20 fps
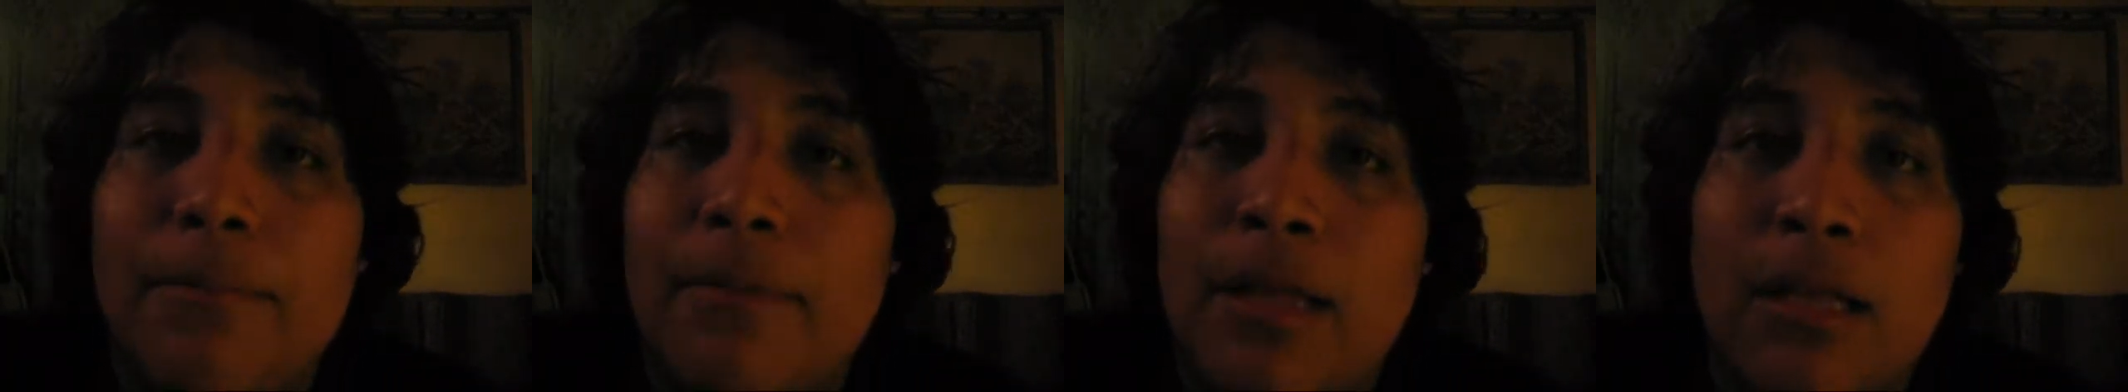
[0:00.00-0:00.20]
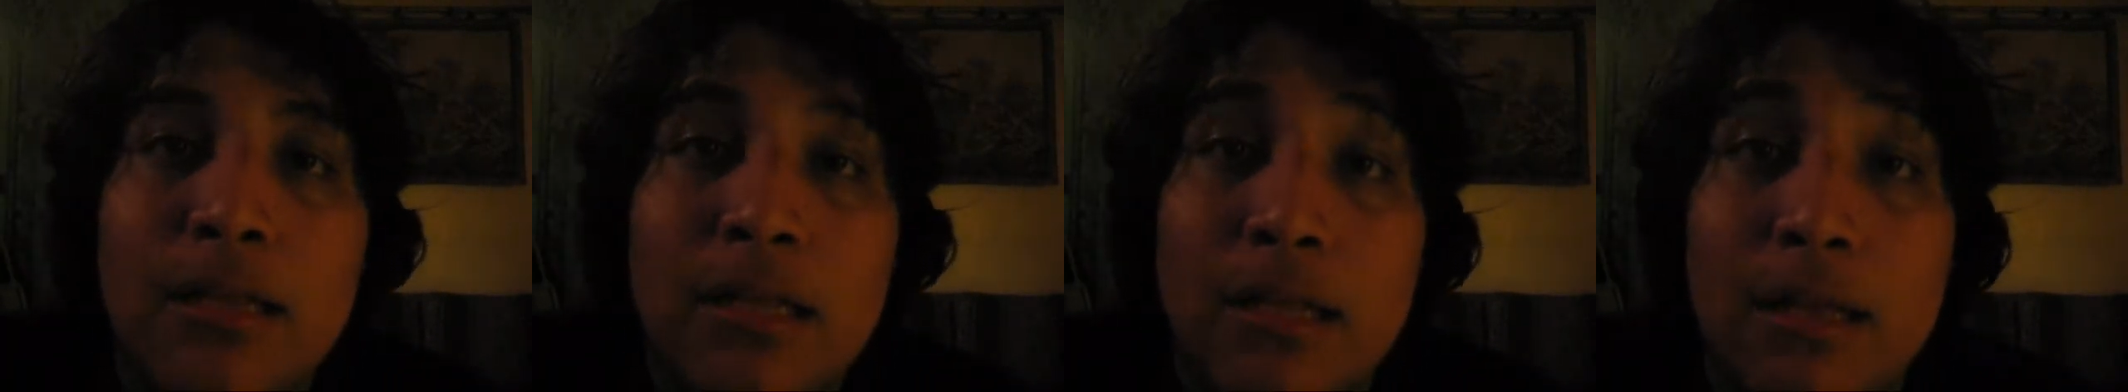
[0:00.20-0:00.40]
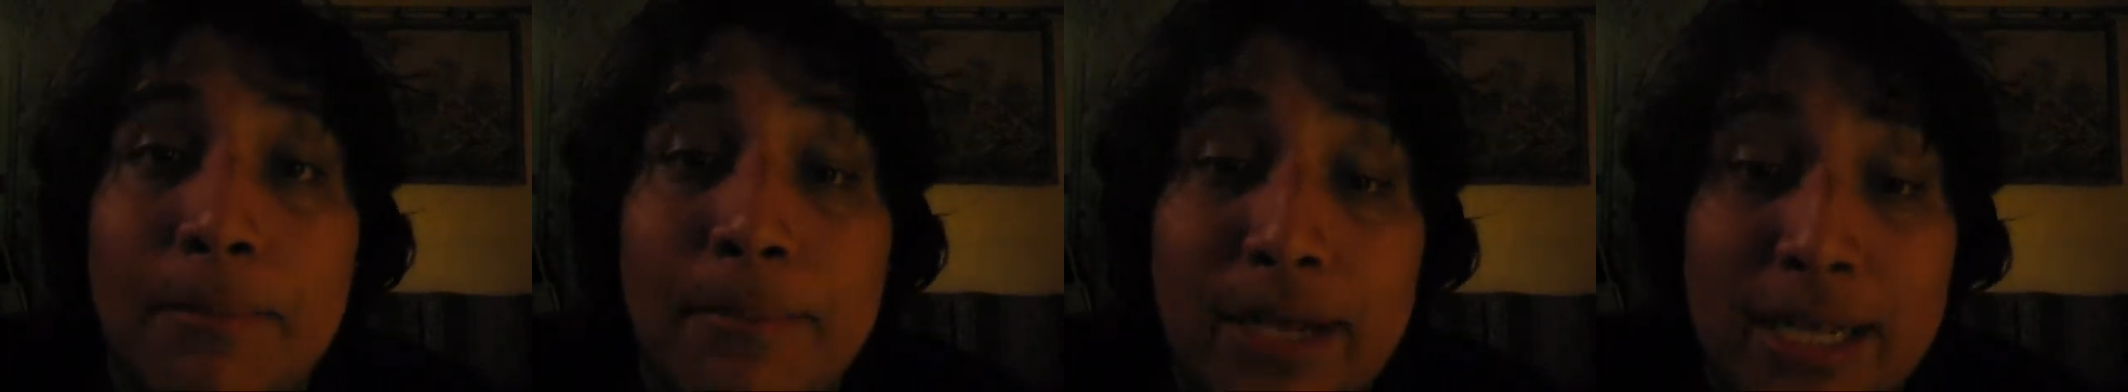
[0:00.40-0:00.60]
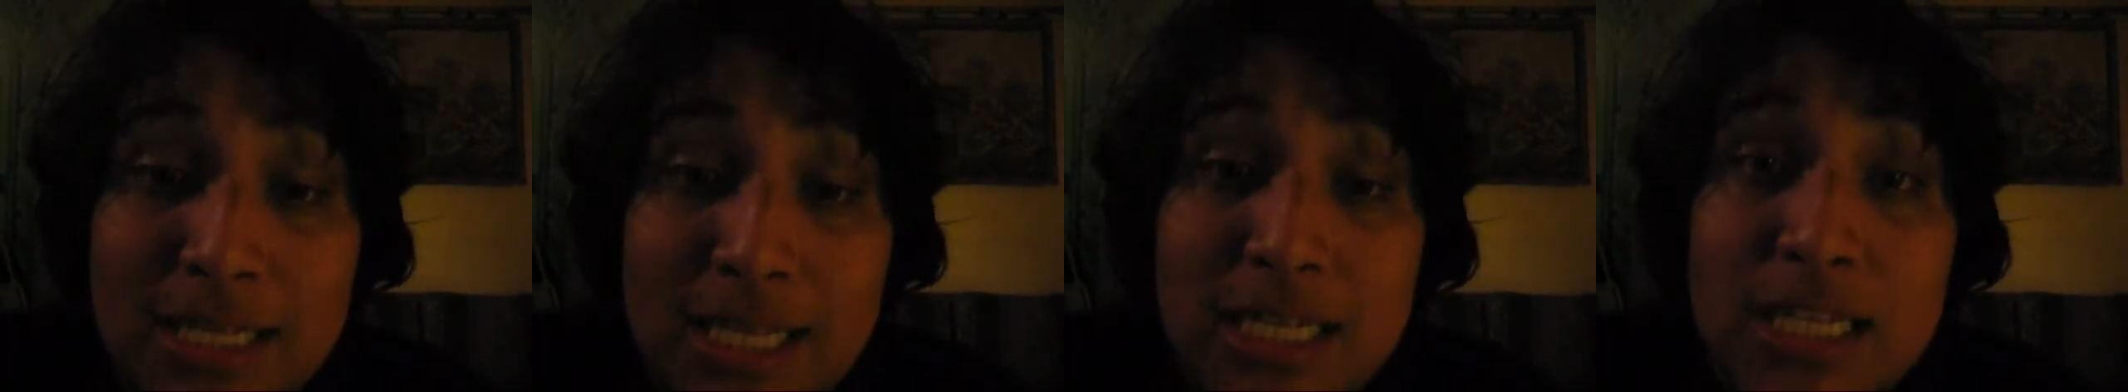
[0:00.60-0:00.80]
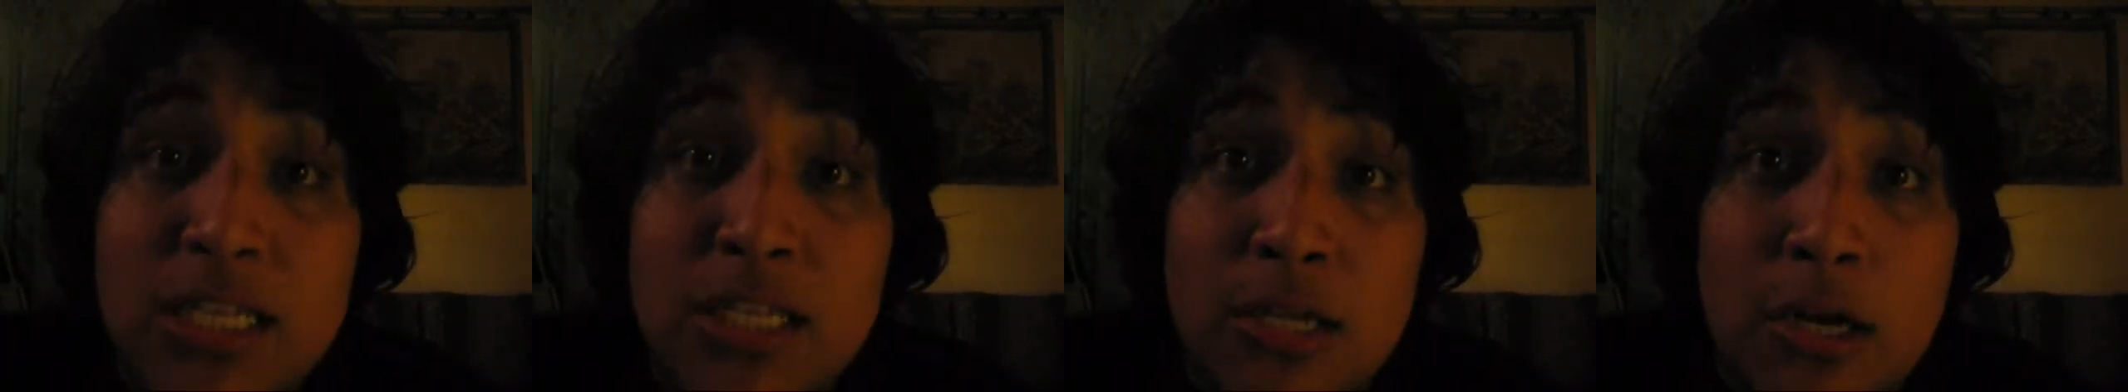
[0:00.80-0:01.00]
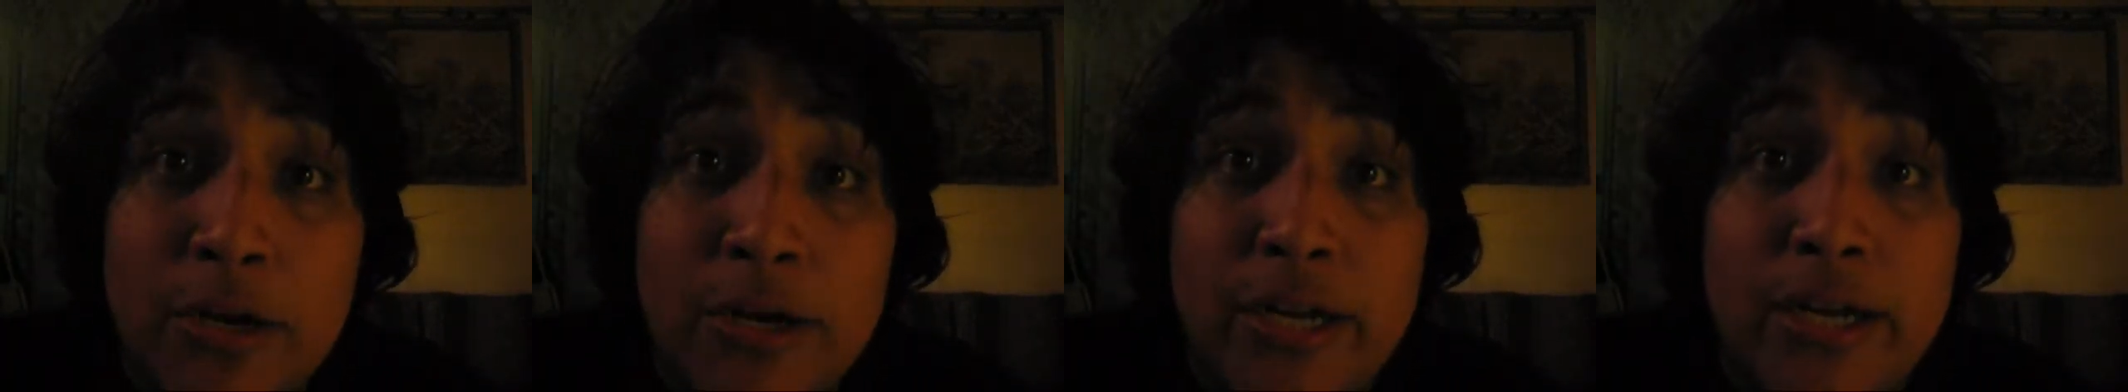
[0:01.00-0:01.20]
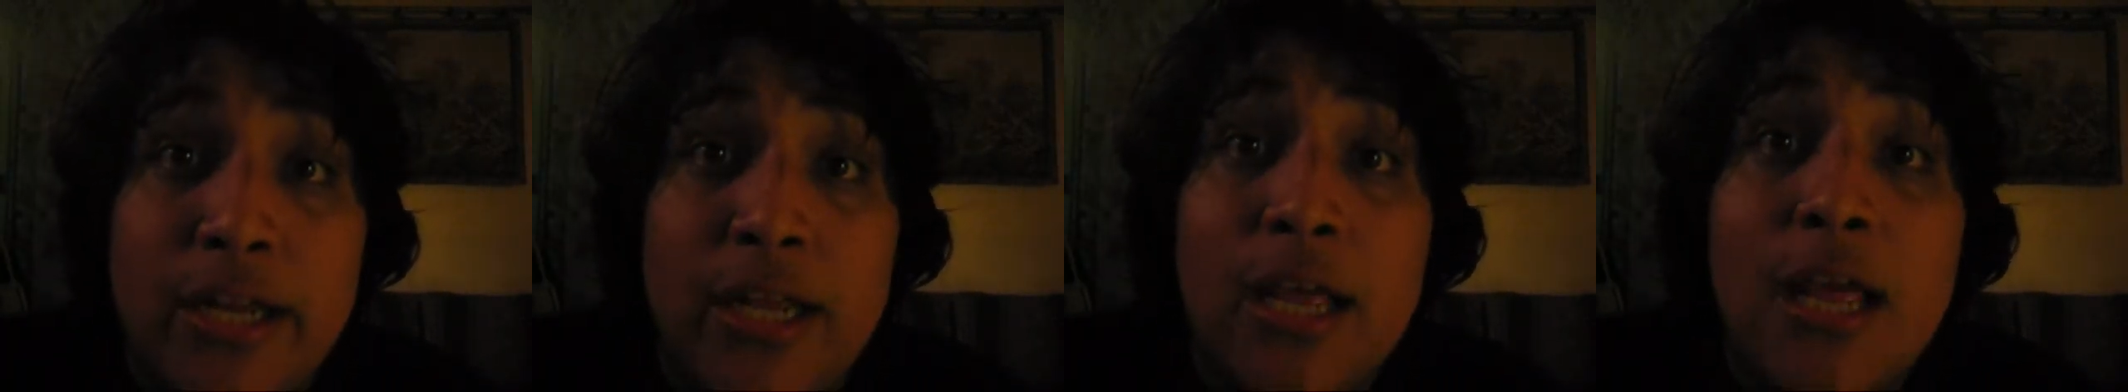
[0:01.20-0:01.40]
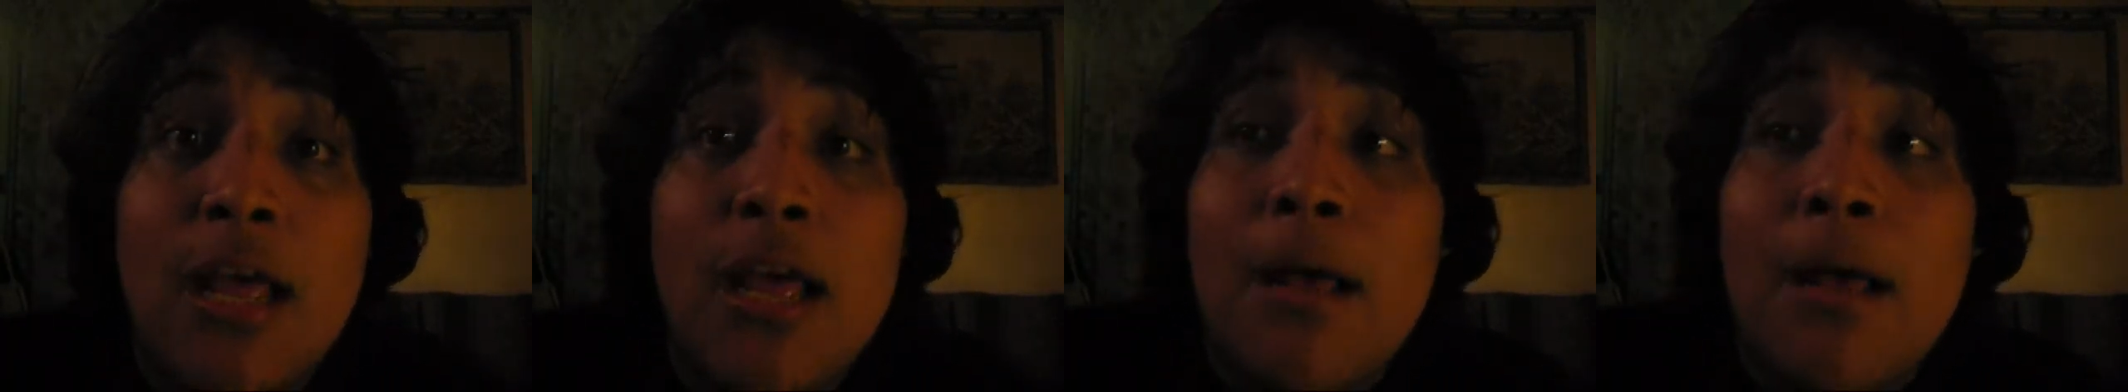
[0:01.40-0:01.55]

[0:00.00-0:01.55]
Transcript: Nothing up because I just started it.